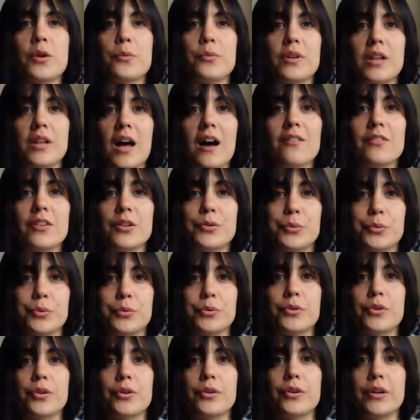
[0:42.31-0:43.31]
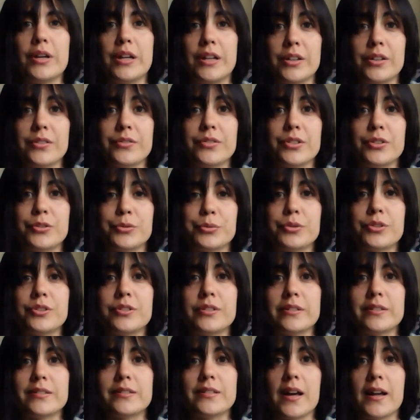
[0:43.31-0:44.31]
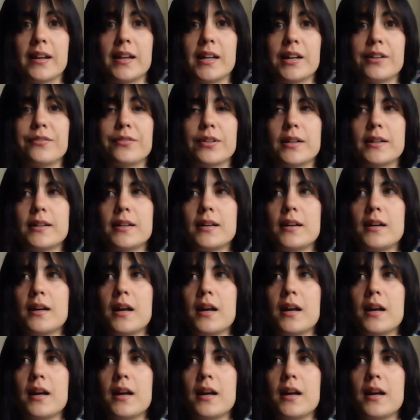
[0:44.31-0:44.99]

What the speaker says: will have their own individual understanding of it.